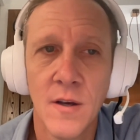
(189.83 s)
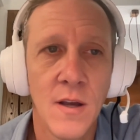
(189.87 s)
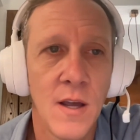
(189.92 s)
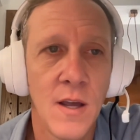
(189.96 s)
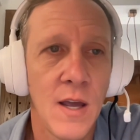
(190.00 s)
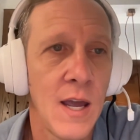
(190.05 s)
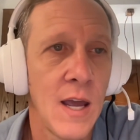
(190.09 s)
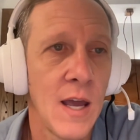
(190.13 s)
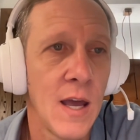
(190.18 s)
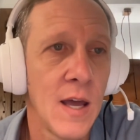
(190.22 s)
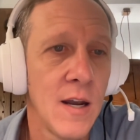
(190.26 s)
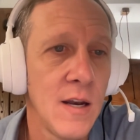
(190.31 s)

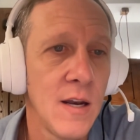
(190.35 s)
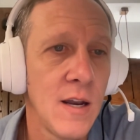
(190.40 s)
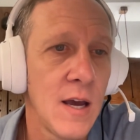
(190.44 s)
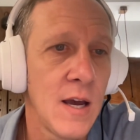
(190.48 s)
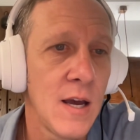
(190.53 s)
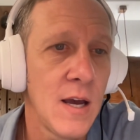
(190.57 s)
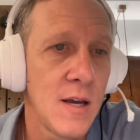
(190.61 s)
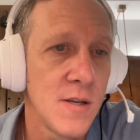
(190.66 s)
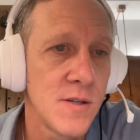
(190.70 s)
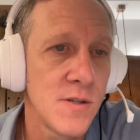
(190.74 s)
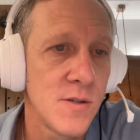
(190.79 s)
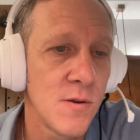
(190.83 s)
And
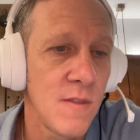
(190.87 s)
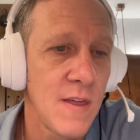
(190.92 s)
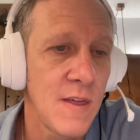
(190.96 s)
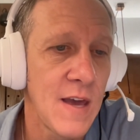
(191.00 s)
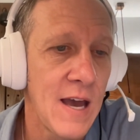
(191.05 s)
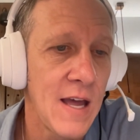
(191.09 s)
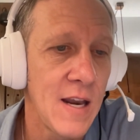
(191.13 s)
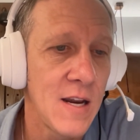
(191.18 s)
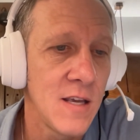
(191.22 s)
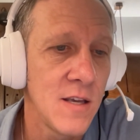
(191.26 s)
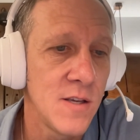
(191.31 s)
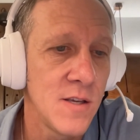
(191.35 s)
so
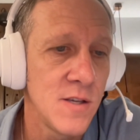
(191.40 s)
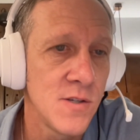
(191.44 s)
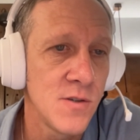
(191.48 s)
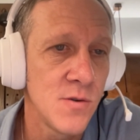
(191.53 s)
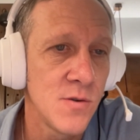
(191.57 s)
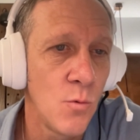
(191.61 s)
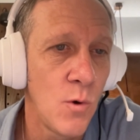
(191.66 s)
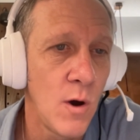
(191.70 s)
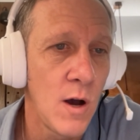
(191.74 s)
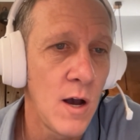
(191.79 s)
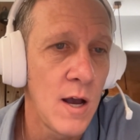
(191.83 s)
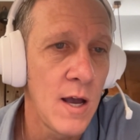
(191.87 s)
that is
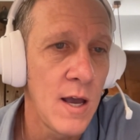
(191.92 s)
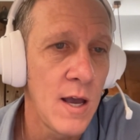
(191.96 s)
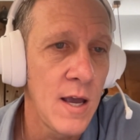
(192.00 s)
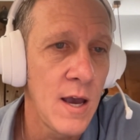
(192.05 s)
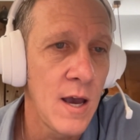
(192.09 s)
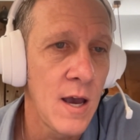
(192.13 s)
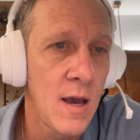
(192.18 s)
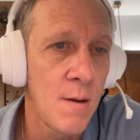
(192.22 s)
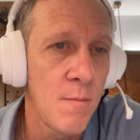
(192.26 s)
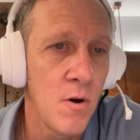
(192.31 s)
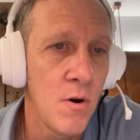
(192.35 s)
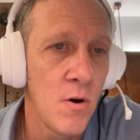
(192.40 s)
why
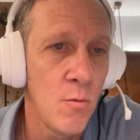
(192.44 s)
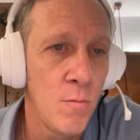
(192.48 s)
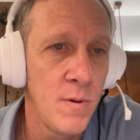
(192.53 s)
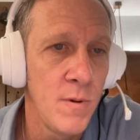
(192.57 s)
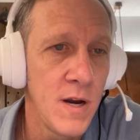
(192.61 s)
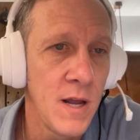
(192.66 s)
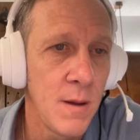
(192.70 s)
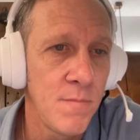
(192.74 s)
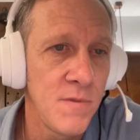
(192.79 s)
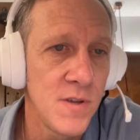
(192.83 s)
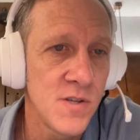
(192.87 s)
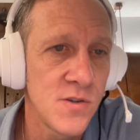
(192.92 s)
I'm
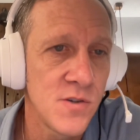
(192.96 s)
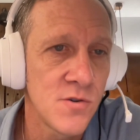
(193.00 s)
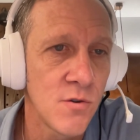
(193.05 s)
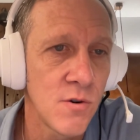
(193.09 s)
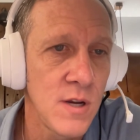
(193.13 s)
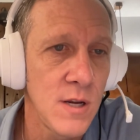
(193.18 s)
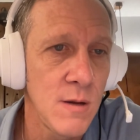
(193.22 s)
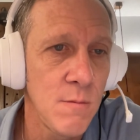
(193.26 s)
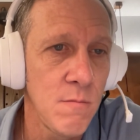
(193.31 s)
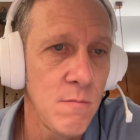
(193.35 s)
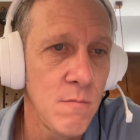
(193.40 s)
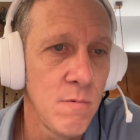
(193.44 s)
opened up this
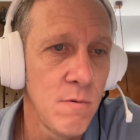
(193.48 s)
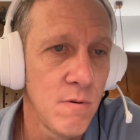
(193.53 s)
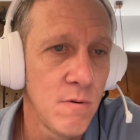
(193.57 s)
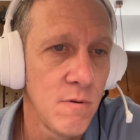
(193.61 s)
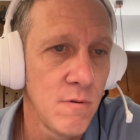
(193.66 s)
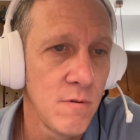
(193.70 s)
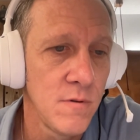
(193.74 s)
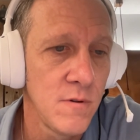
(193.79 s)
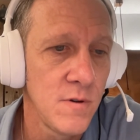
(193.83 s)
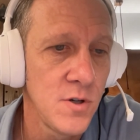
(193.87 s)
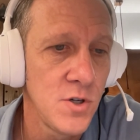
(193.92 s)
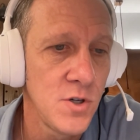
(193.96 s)
stream
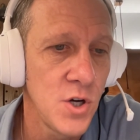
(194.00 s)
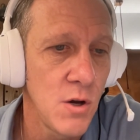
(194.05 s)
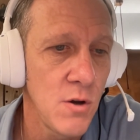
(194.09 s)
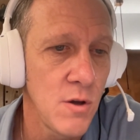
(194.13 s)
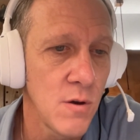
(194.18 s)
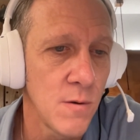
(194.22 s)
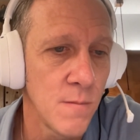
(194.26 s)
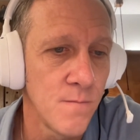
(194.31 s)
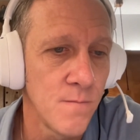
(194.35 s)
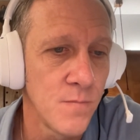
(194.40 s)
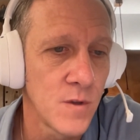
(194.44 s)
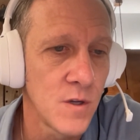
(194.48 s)
to show
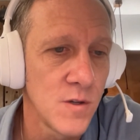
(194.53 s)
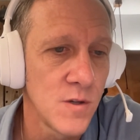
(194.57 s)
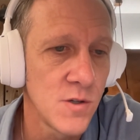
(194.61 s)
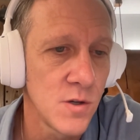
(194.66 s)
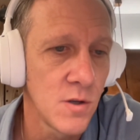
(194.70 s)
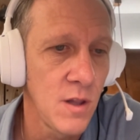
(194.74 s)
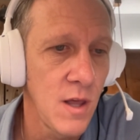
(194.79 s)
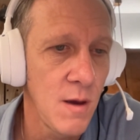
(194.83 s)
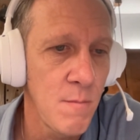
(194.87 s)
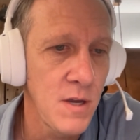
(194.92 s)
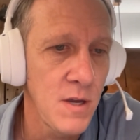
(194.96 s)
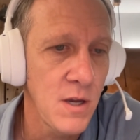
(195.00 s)
you. So
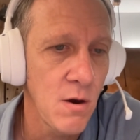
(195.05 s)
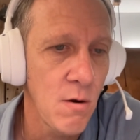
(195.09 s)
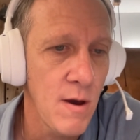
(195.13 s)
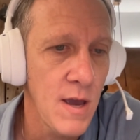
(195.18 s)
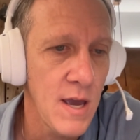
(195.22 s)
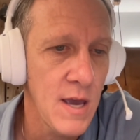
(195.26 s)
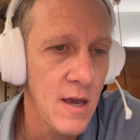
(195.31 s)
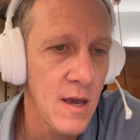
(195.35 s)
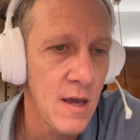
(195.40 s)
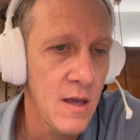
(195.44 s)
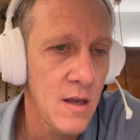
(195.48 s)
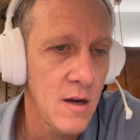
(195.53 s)
let me go
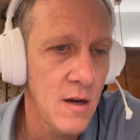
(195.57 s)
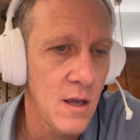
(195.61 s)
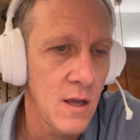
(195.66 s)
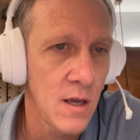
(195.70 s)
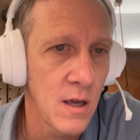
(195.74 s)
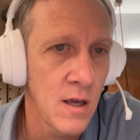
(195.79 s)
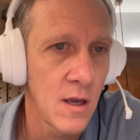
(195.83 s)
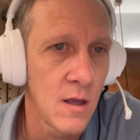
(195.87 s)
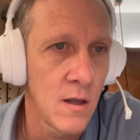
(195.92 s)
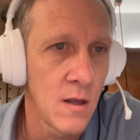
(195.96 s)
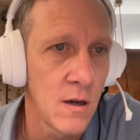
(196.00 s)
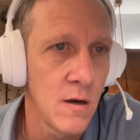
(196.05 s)
ahead
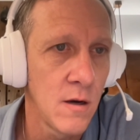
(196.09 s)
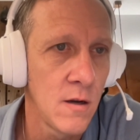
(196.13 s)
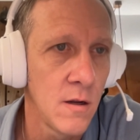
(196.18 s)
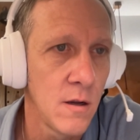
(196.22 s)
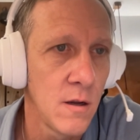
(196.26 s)
and